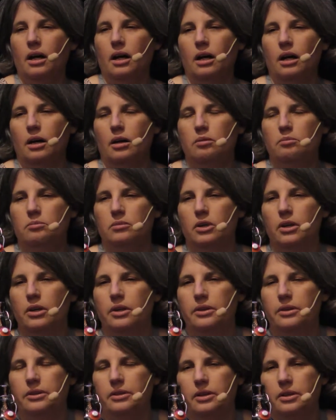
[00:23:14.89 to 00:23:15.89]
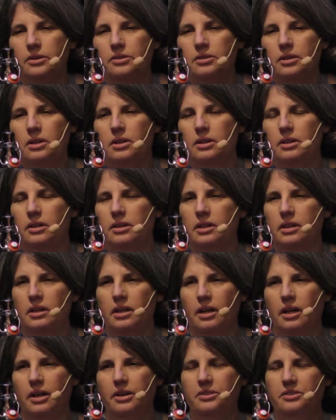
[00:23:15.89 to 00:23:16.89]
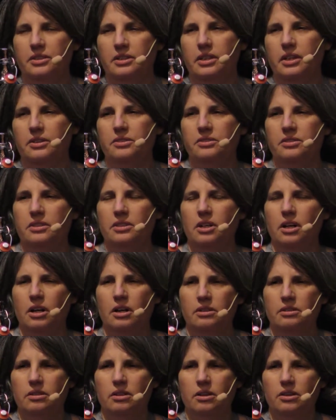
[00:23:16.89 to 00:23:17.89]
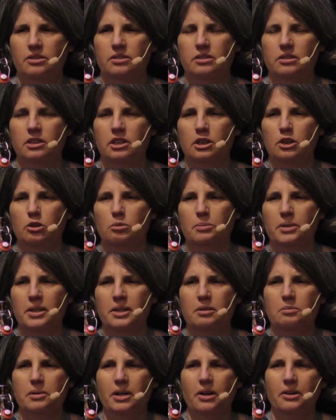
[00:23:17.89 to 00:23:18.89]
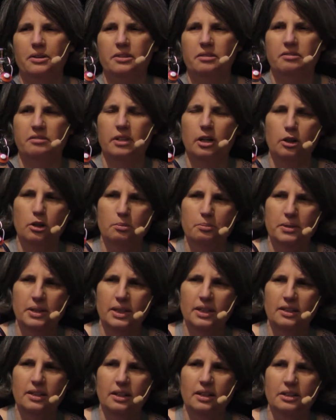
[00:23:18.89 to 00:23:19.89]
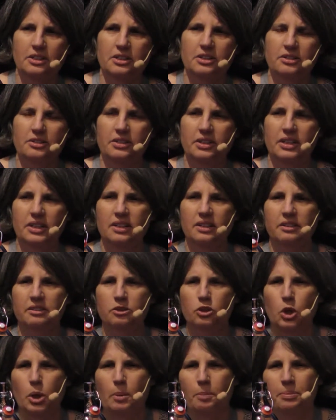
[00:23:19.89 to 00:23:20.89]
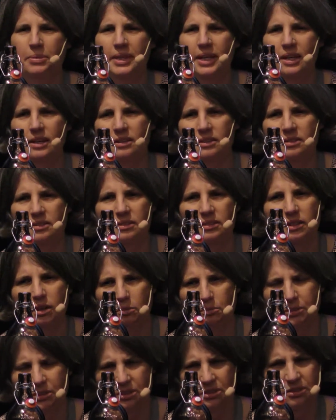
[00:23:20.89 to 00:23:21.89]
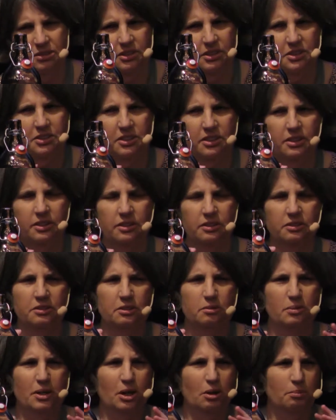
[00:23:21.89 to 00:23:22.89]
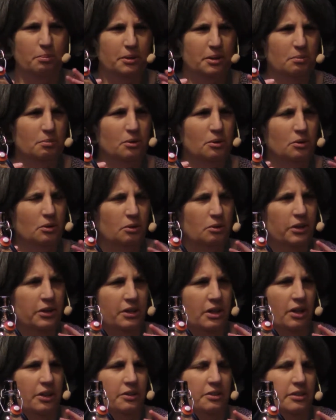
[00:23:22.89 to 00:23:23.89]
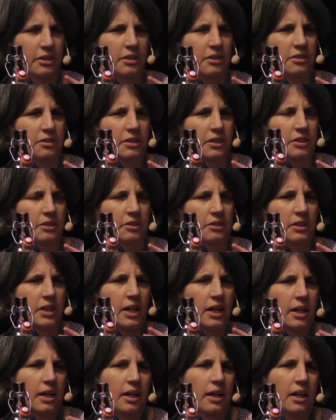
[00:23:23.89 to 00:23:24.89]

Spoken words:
The ICSCR talks a little bit about developing countries and some decisions about people who are not citizens,